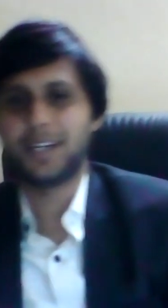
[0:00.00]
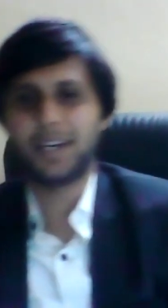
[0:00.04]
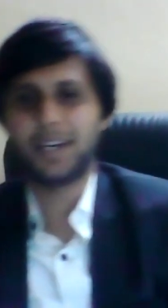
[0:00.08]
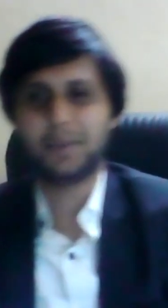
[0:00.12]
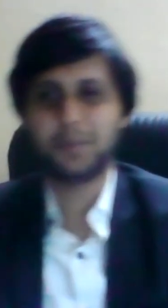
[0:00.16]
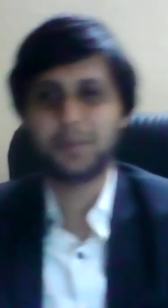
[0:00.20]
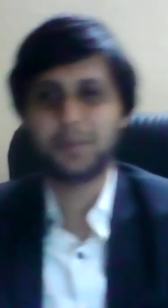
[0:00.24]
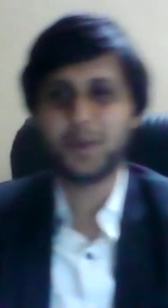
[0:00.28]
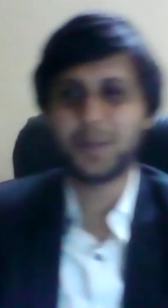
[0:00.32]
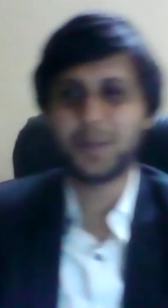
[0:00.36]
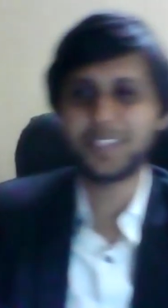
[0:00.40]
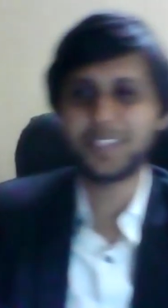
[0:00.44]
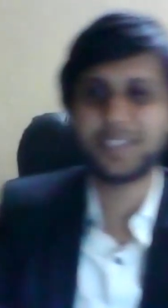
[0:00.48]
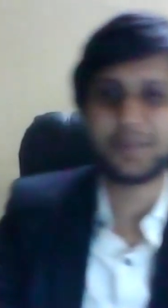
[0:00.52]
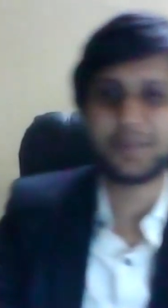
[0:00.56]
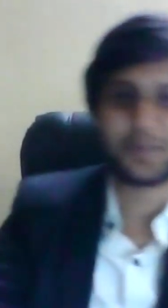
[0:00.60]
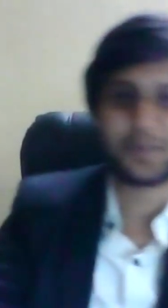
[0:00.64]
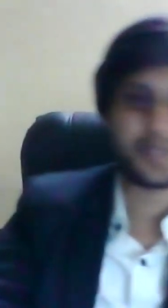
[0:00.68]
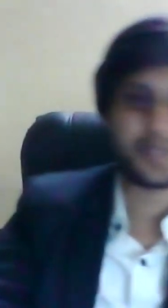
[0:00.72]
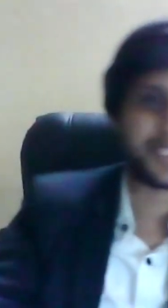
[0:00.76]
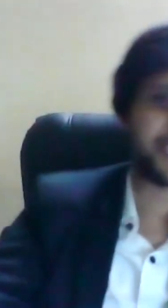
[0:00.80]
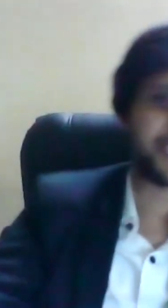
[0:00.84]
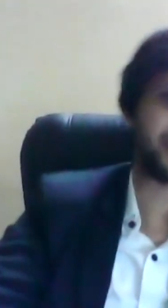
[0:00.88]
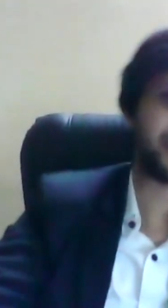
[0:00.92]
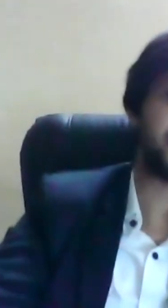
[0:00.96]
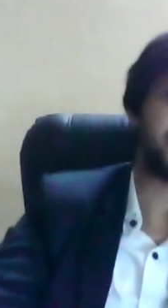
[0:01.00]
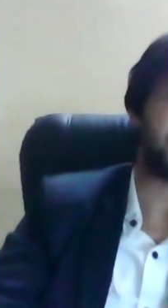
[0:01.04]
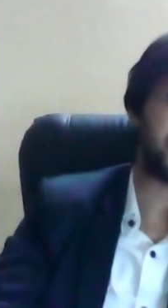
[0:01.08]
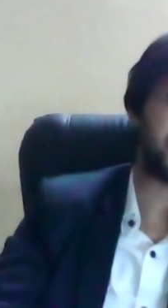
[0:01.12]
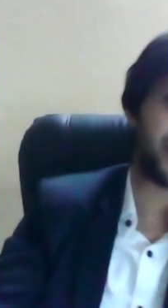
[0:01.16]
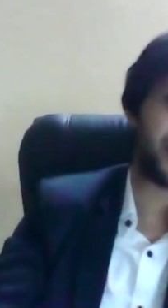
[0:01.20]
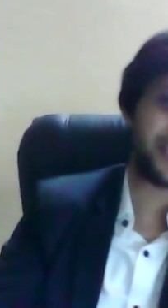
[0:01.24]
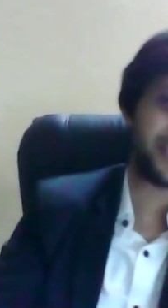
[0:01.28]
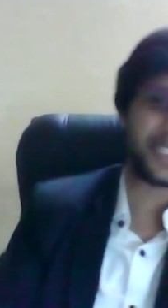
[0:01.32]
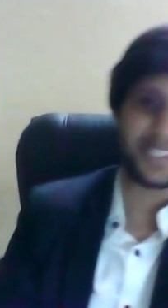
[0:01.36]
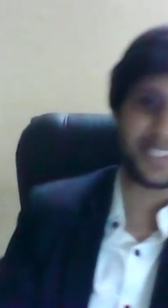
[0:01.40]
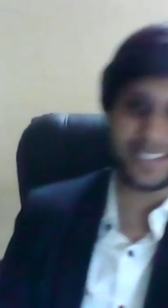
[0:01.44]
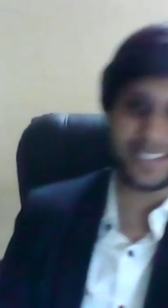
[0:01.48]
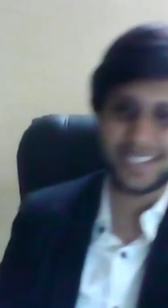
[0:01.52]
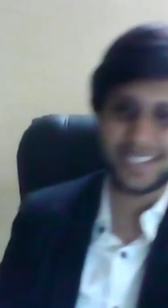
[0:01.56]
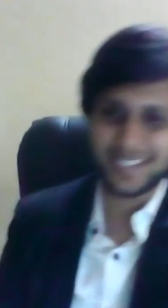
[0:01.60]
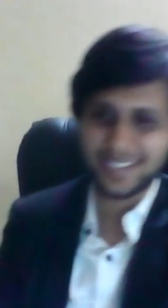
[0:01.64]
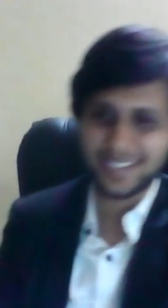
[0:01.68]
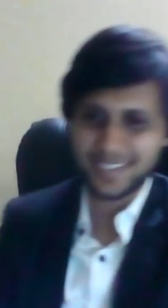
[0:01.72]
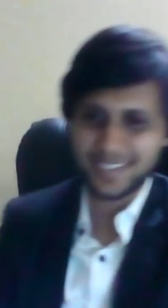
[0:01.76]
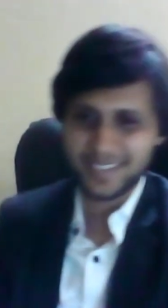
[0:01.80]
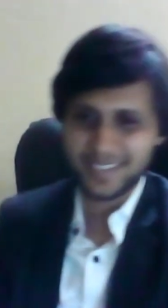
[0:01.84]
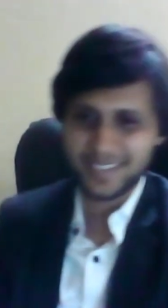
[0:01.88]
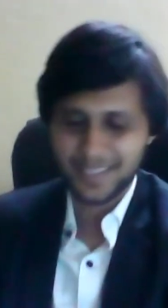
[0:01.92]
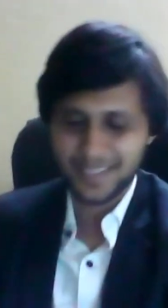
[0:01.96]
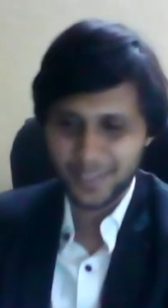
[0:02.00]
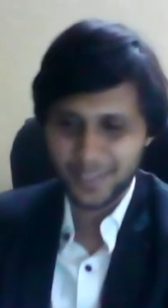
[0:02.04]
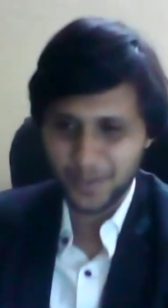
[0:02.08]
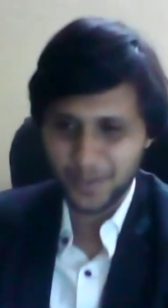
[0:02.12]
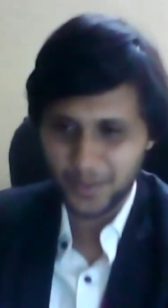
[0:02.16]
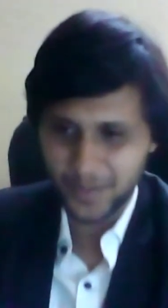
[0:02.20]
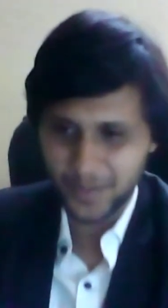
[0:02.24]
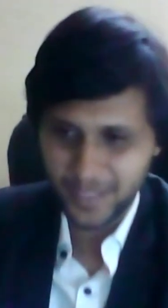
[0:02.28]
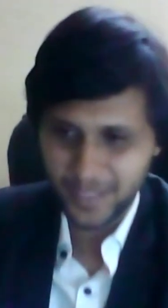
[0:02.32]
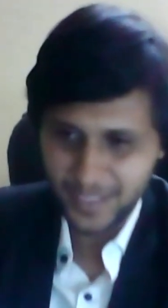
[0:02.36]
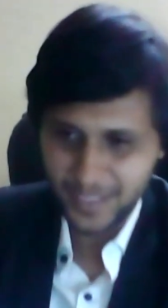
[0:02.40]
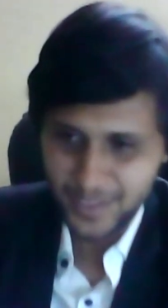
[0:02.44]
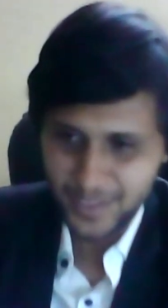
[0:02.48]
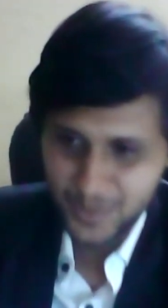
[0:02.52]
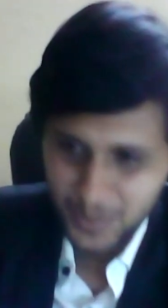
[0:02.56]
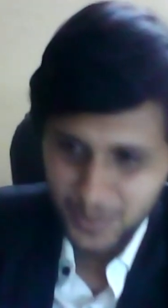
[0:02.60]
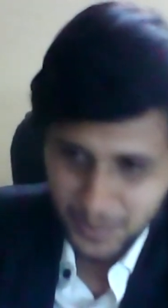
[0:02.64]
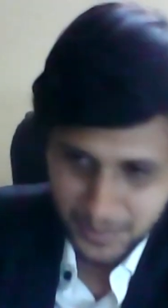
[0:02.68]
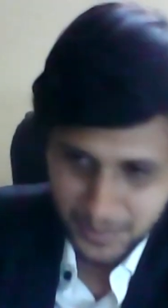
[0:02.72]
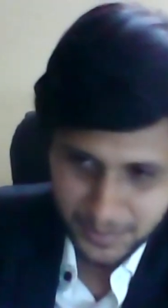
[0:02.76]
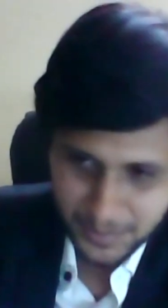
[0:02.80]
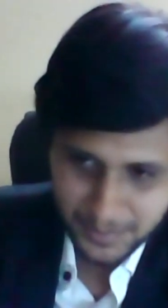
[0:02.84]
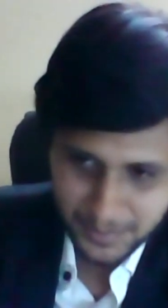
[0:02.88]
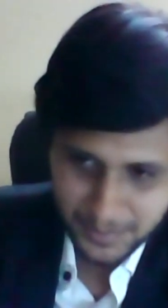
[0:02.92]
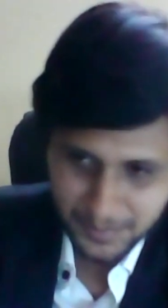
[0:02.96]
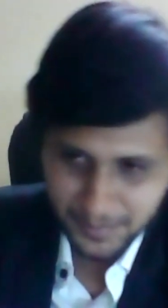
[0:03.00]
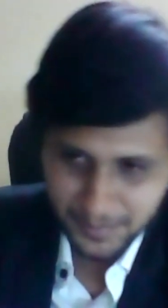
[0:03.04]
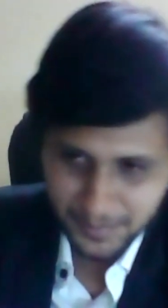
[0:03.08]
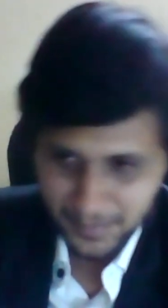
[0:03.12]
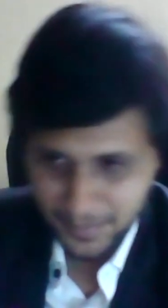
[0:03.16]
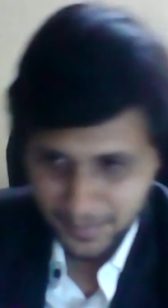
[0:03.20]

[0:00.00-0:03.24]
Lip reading: I'm not in a position to answer this. Okay, so